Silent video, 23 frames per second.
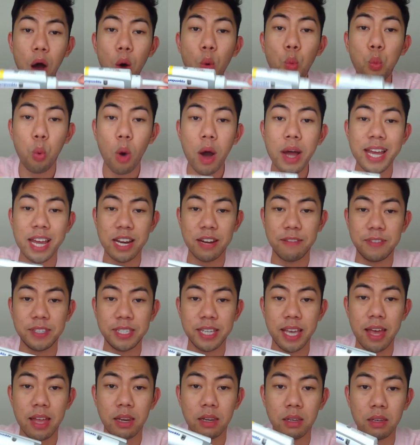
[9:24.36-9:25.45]
1 out of
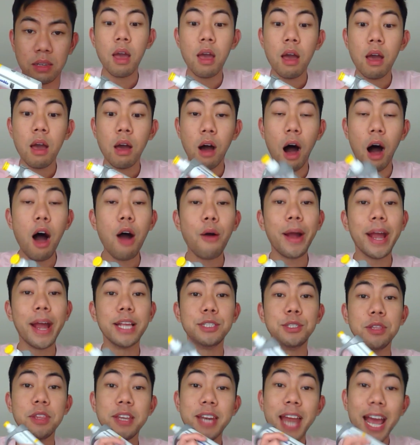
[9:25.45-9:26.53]
10. Alright,
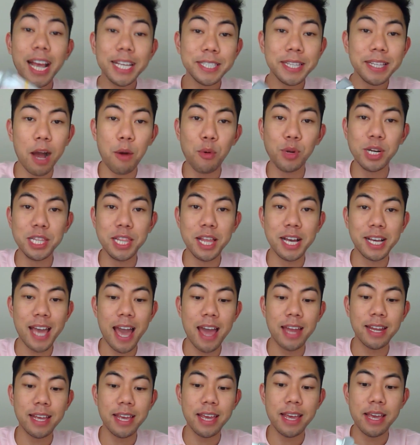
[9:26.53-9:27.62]
so the next thing I want to look
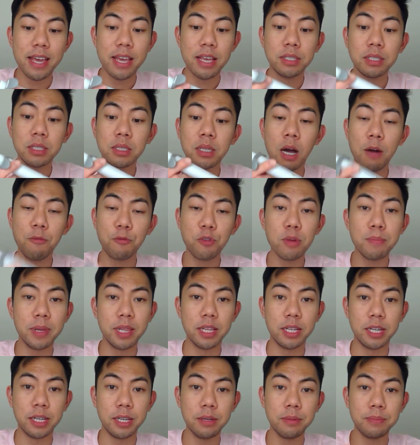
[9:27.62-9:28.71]
at is
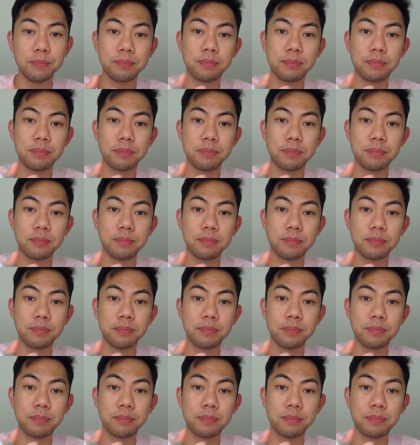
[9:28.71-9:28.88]
comfortability.